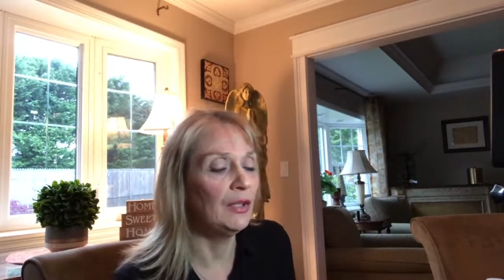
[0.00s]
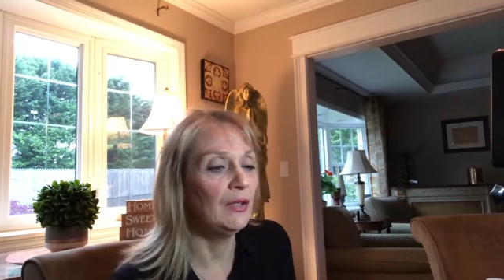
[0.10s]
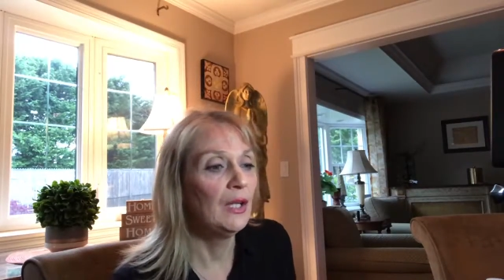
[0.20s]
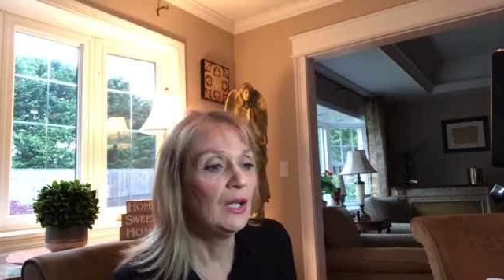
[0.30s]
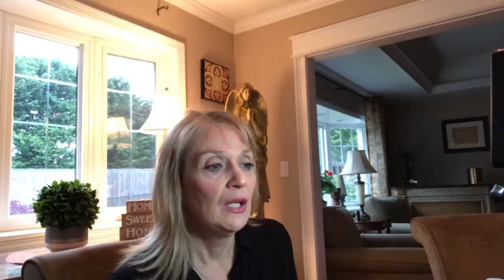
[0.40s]

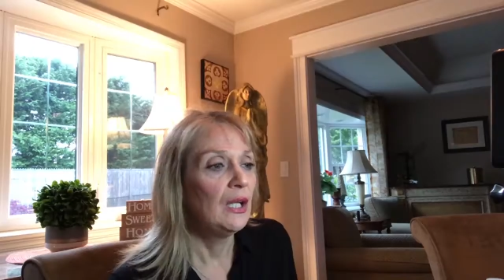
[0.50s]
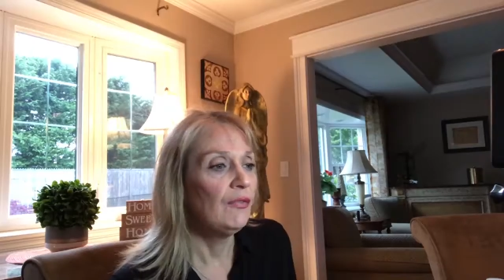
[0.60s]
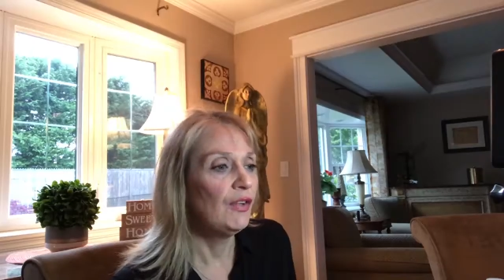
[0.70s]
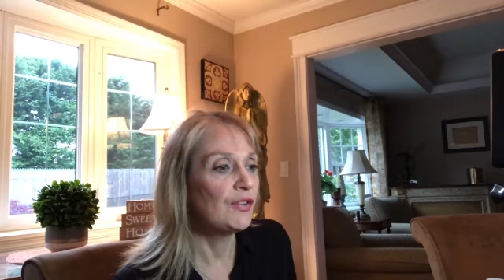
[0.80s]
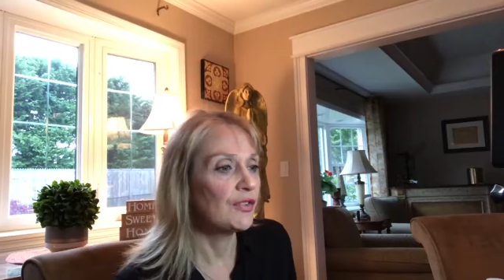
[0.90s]
And
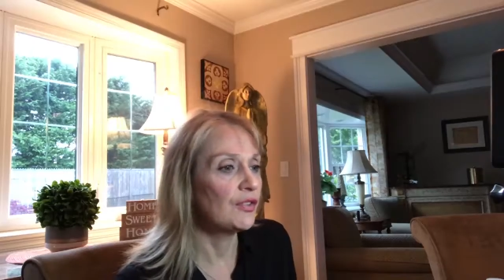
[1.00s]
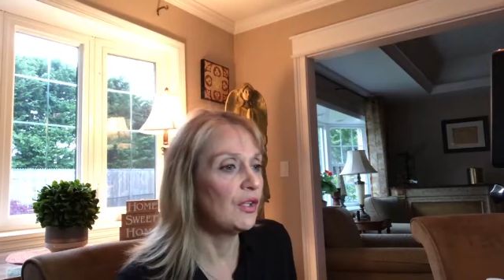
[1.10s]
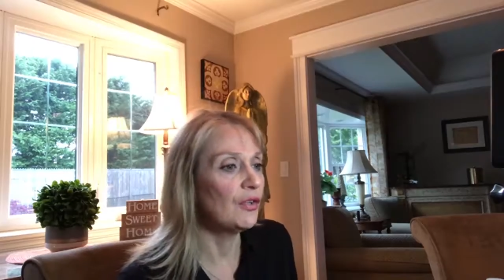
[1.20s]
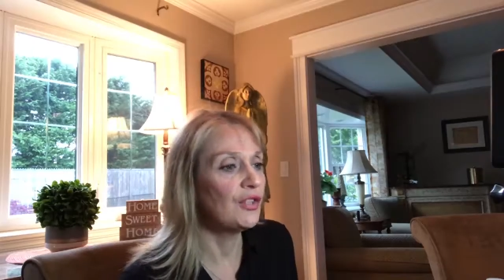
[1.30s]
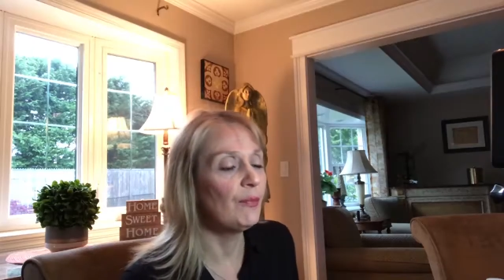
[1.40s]
if it's,
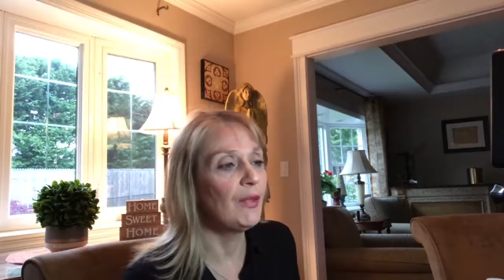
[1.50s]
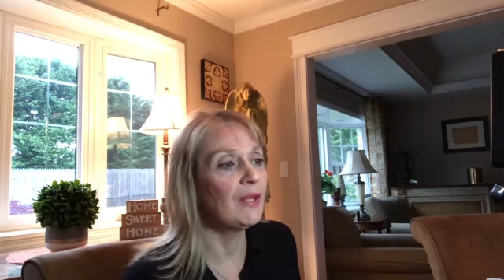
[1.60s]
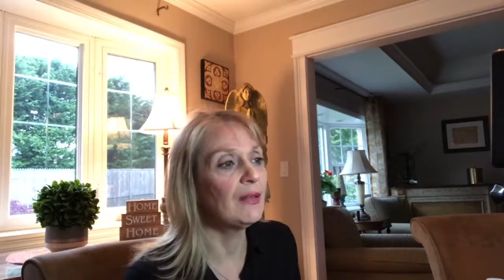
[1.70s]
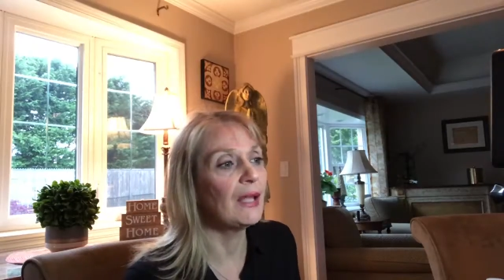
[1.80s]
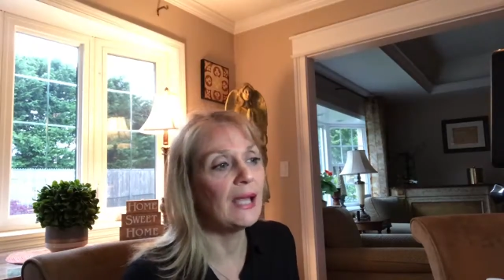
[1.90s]

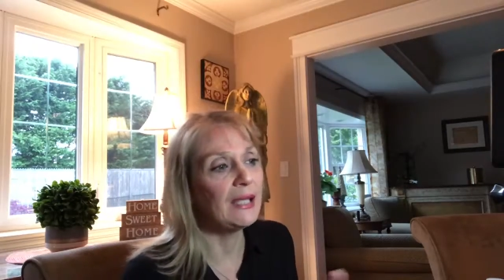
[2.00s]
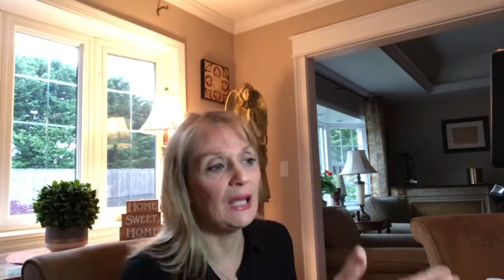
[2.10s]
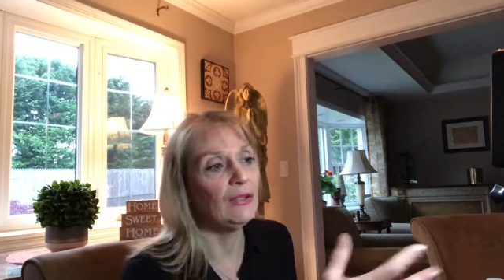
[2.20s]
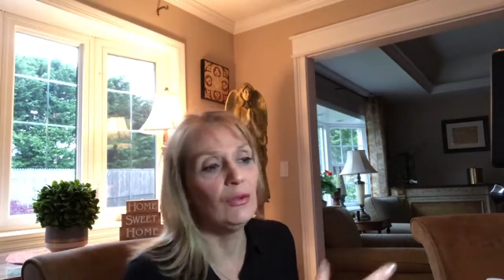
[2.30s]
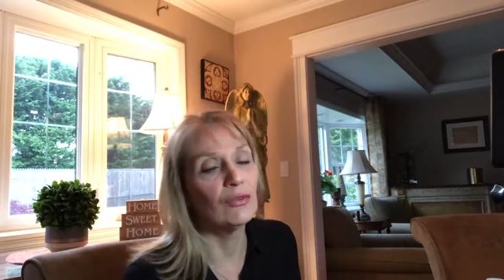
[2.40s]
something like I
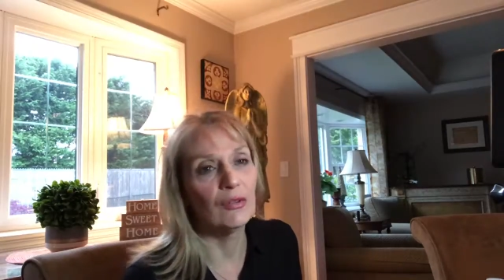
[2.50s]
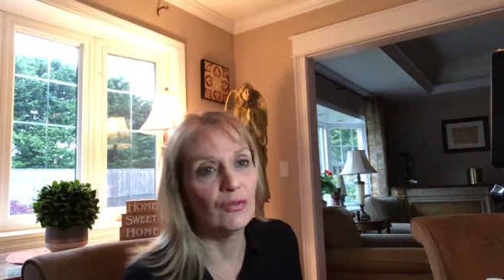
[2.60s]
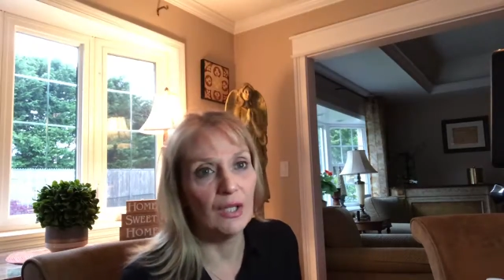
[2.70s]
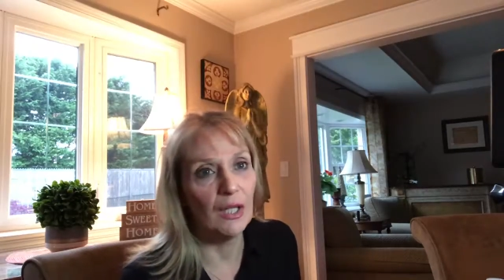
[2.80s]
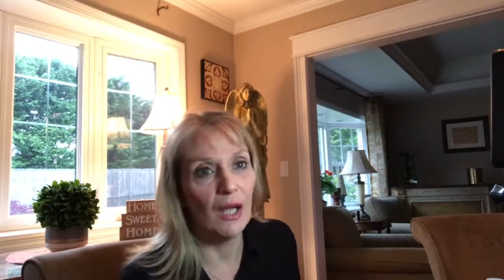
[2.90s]
can't use this
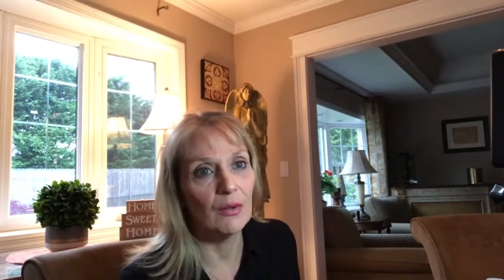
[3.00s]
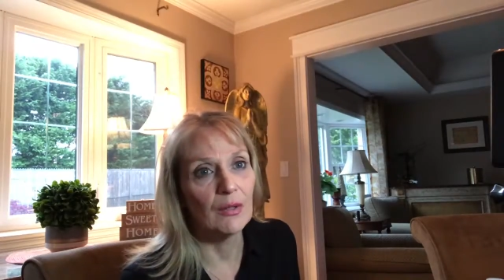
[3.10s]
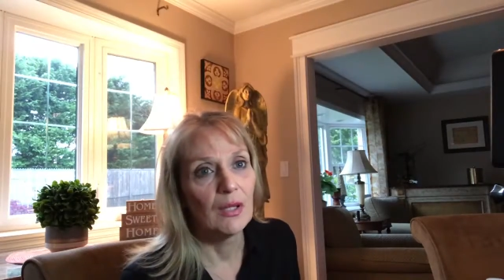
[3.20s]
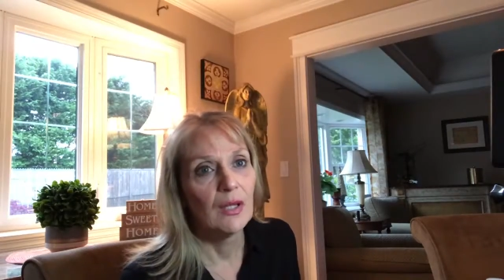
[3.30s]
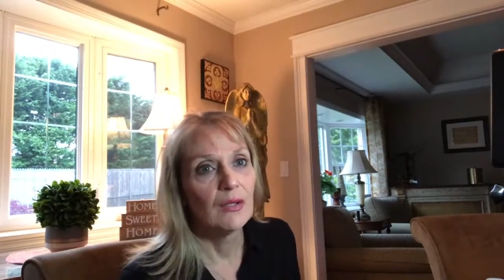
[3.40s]
video,
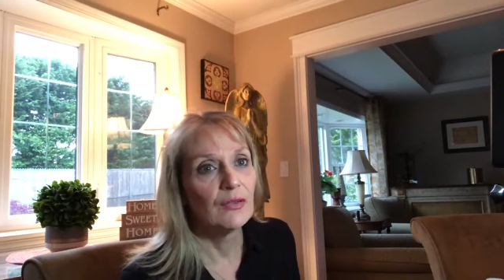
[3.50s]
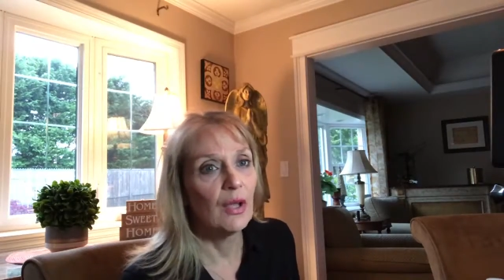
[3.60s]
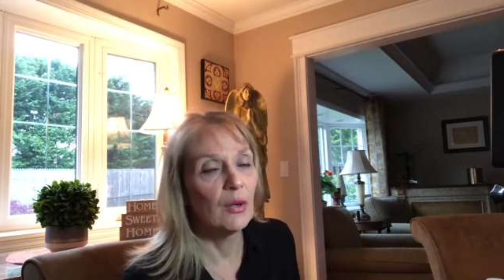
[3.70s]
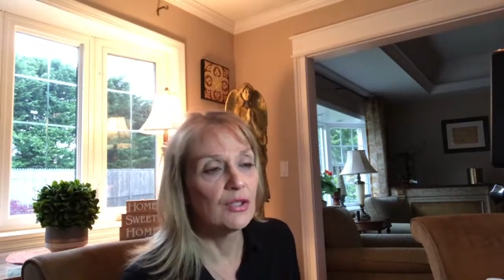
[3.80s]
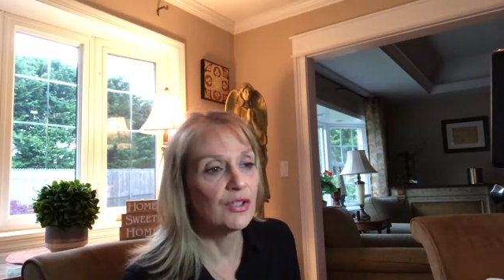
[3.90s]

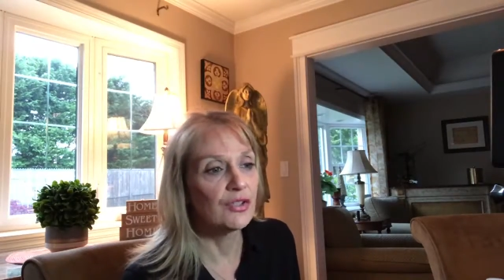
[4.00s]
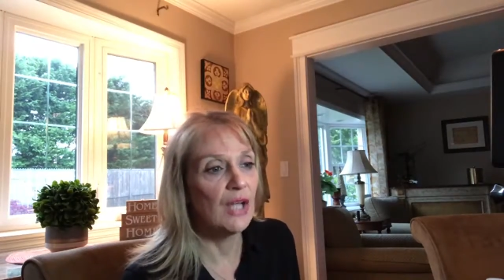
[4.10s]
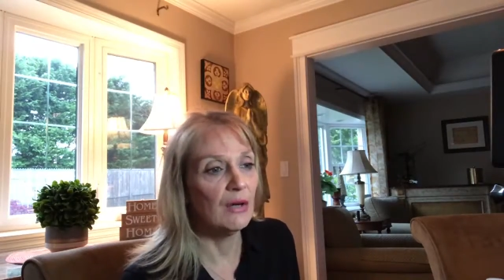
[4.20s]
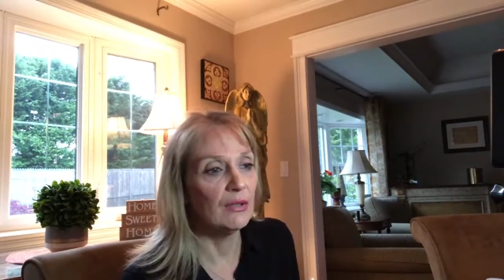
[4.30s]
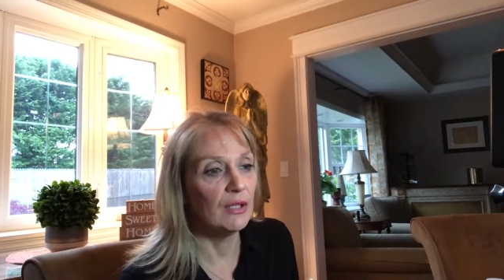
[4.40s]
so it's just
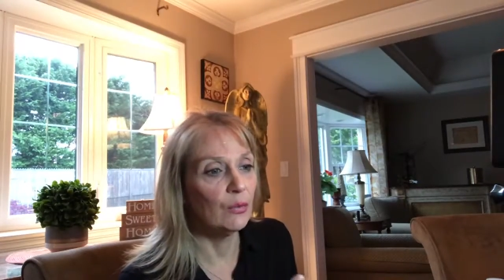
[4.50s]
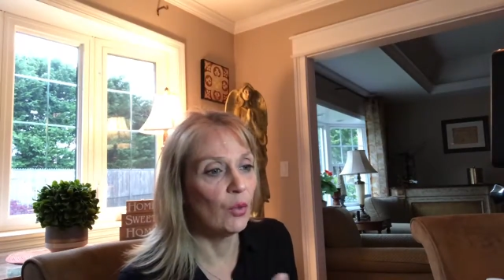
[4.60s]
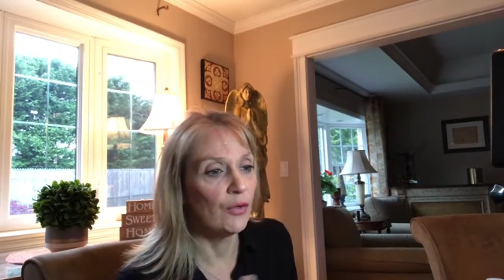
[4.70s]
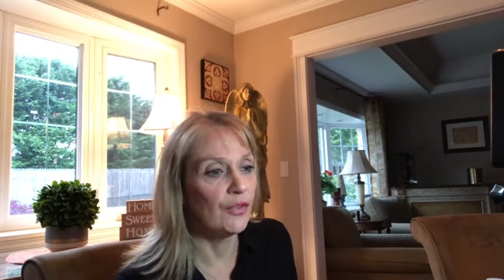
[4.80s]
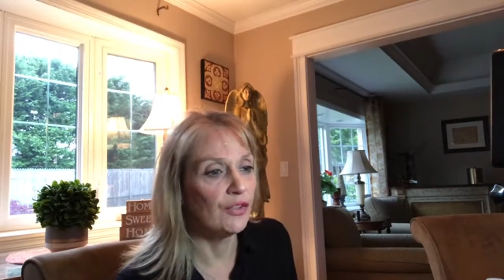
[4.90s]
not really
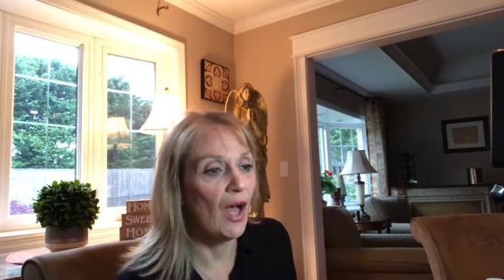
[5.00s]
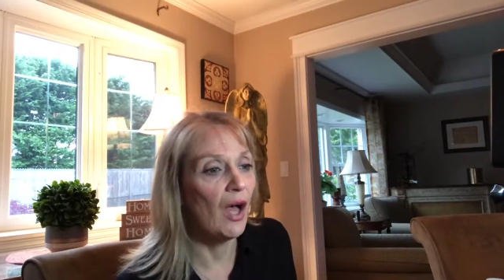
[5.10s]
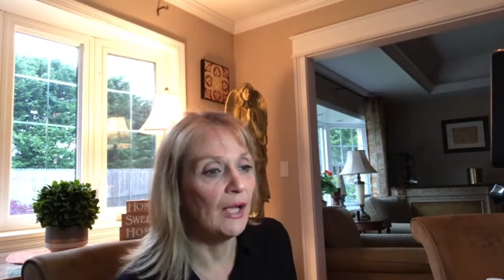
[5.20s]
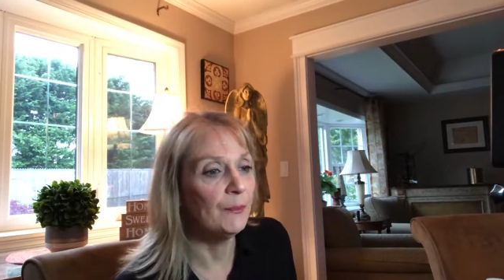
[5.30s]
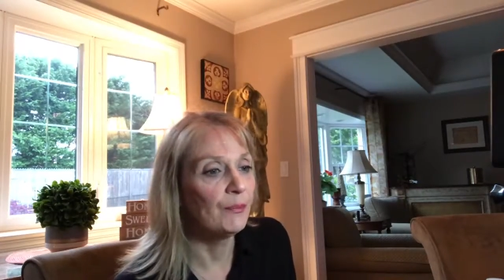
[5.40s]
worth the
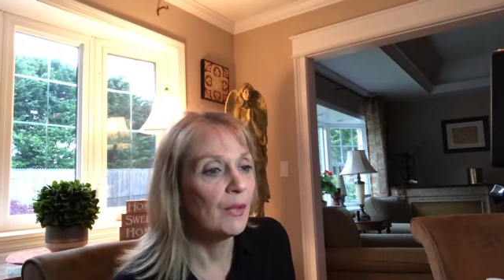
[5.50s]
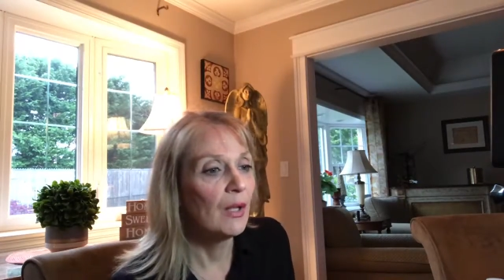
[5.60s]
time.